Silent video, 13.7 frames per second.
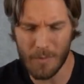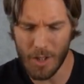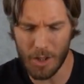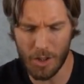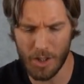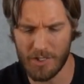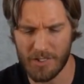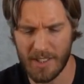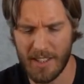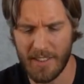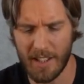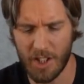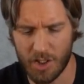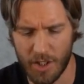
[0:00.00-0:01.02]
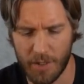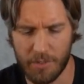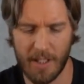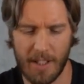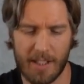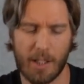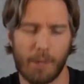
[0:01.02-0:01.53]
You can see that it drifts a
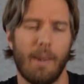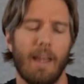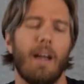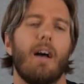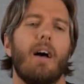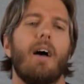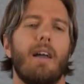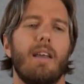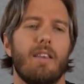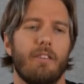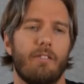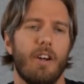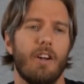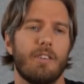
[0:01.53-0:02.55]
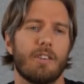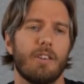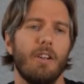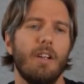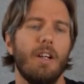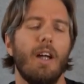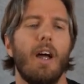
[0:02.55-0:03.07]
little bit in the
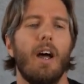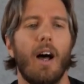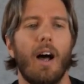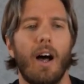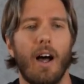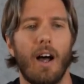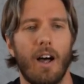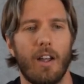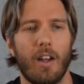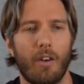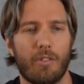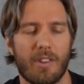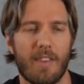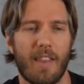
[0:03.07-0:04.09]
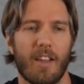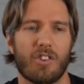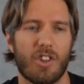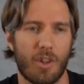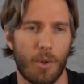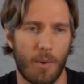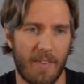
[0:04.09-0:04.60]
vertical, and obviously that's to
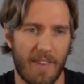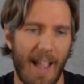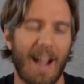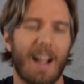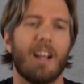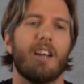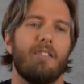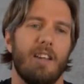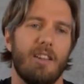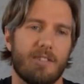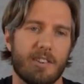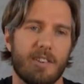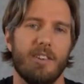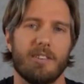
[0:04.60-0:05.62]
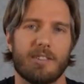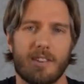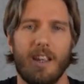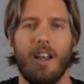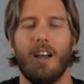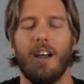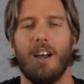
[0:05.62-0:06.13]
do with the angle of incidence
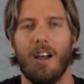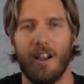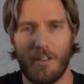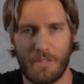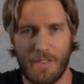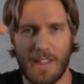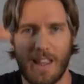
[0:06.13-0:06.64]
of the